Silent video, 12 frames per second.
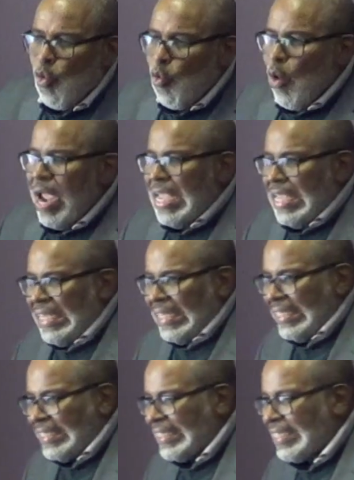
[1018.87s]

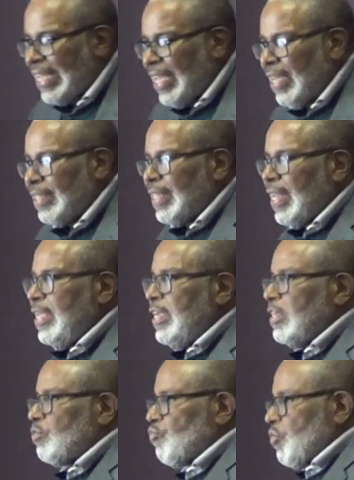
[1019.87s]
raised, that he
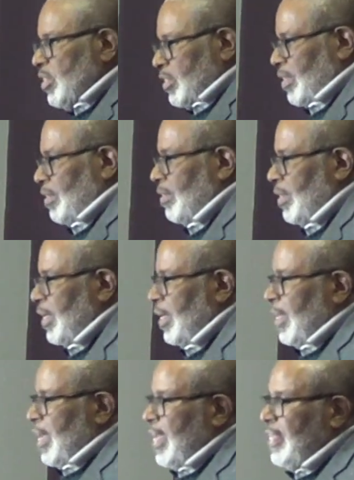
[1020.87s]
has risen.
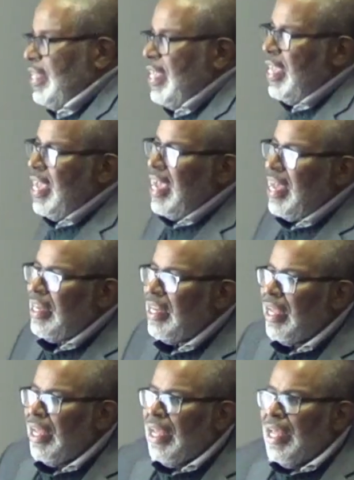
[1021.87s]
And then
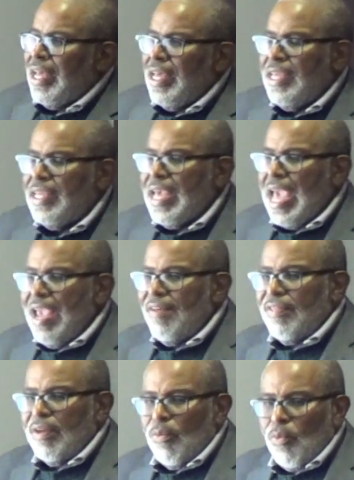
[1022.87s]
he
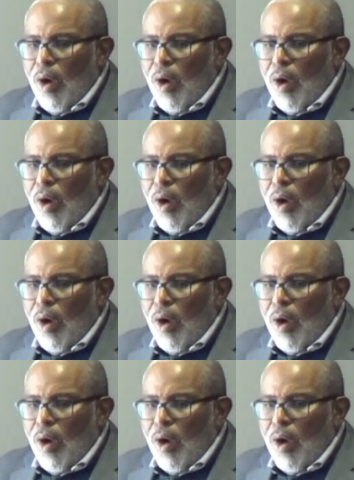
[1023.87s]
gave them